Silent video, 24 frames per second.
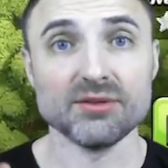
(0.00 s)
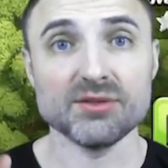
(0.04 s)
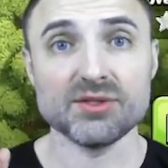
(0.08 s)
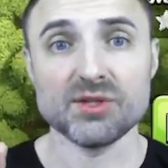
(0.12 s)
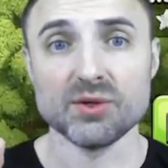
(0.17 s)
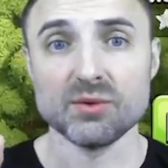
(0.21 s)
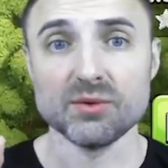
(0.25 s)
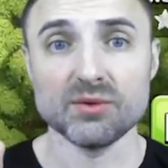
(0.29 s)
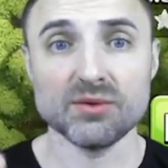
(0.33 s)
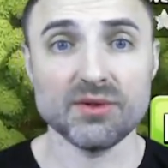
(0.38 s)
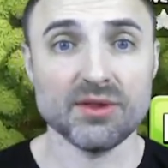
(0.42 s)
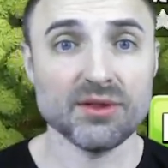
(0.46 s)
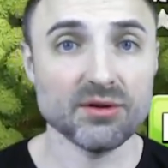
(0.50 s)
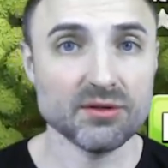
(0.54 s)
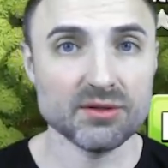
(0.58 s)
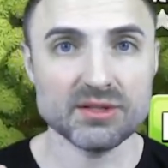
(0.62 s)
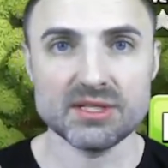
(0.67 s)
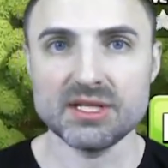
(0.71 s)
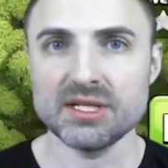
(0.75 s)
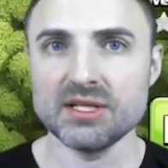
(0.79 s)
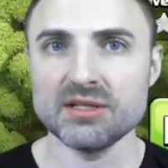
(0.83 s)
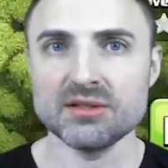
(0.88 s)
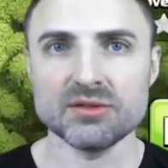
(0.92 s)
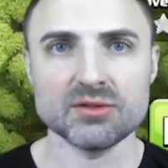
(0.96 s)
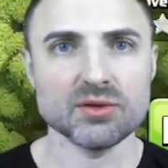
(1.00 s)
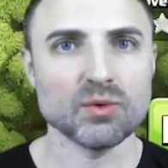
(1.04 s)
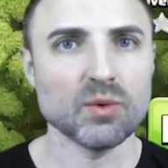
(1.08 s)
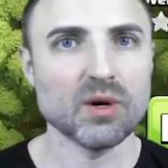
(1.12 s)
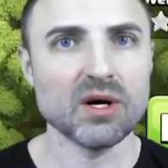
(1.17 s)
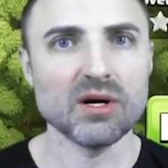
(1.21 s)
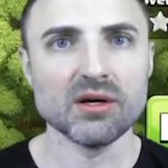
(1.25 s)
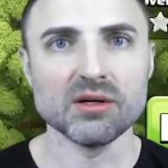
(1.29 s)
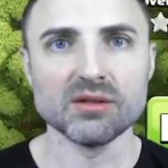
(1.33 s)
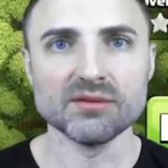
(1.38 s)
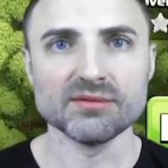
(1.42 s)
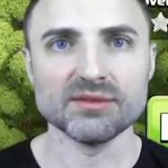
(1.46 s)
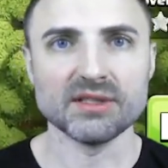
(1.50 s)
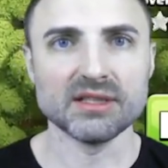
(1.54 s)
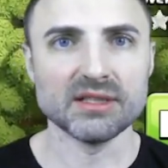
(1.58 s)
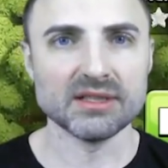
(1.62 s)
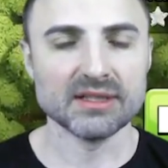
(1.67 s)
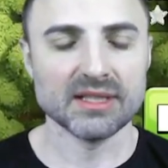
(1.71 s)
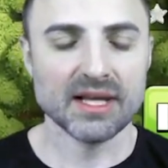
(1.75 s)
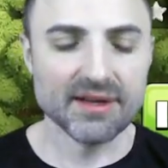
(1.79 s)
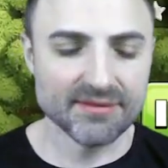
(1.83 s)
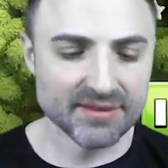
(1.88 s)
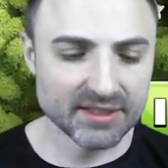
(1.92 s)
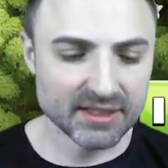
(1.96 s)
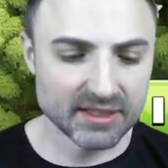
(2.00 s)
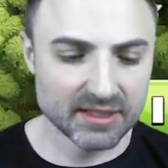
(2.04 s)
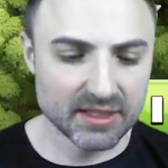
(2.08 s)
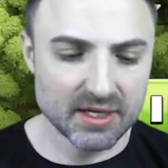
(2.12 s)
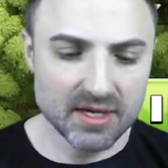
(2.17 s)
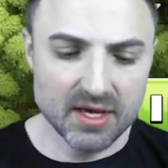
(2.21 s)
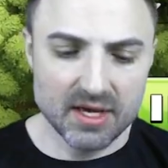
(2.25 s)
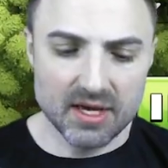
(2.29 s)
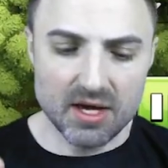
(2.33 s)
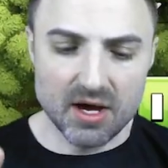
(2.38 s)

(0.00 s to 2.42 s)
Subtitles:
So 13, 12, 11,